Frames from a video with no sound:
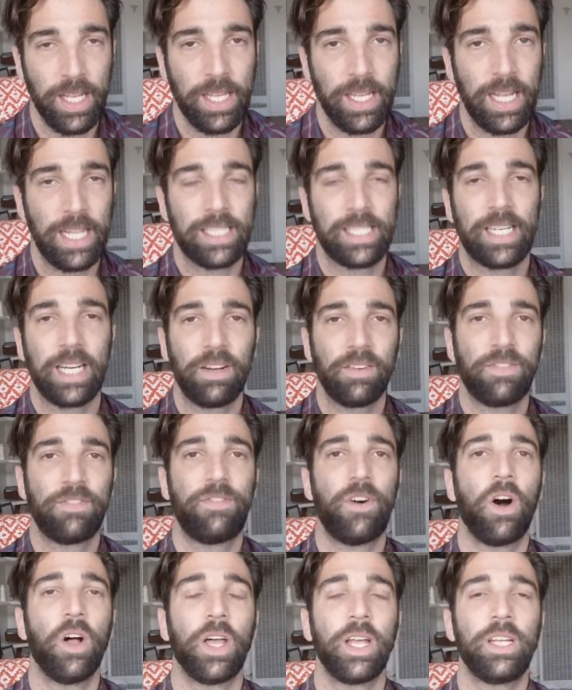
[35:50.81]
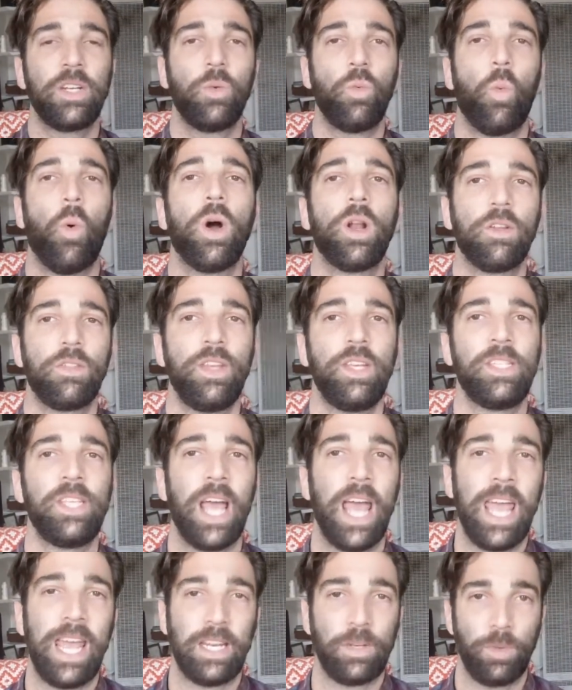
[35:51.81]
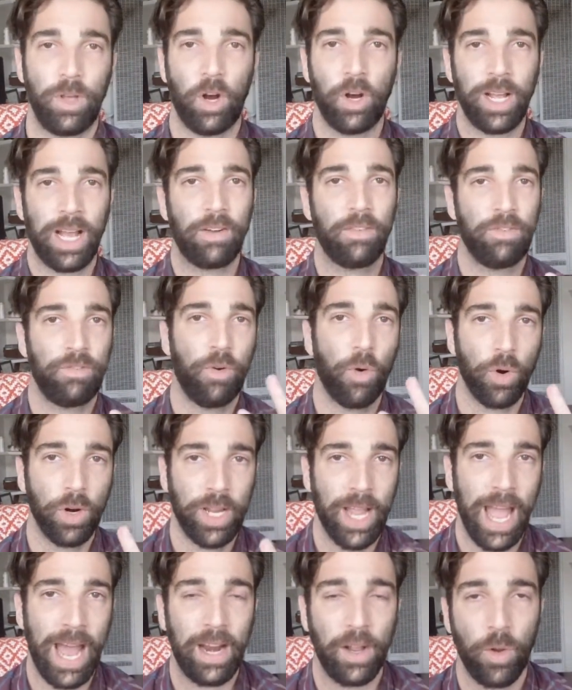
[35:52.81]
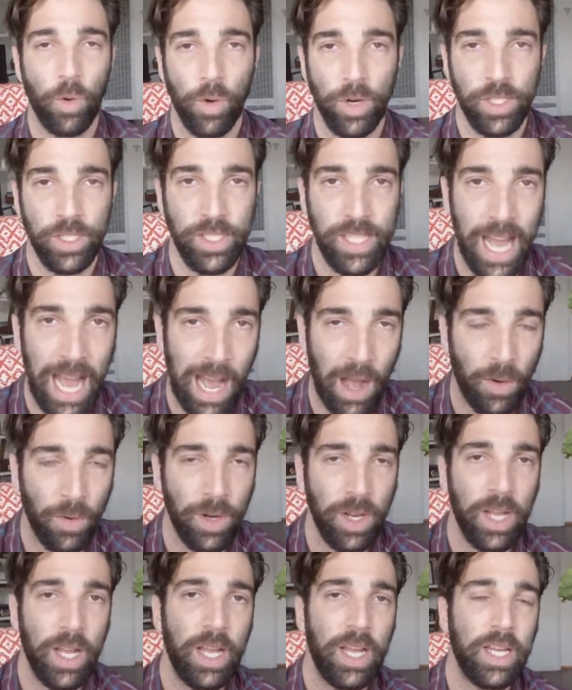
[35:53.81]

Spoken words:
It's going to fall into one of these 8. We already got 4 categories down.